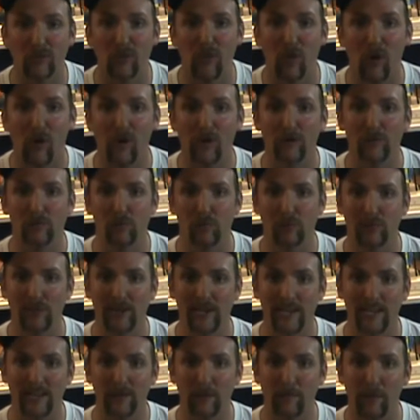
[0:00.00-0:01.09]
large
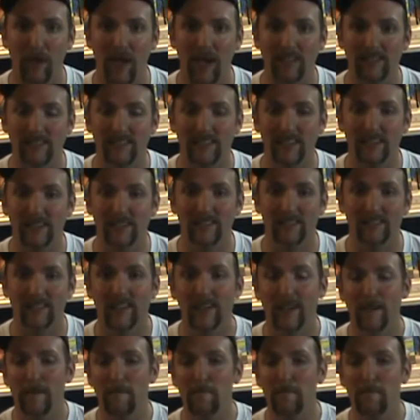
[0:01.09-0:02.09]
breeding capacities,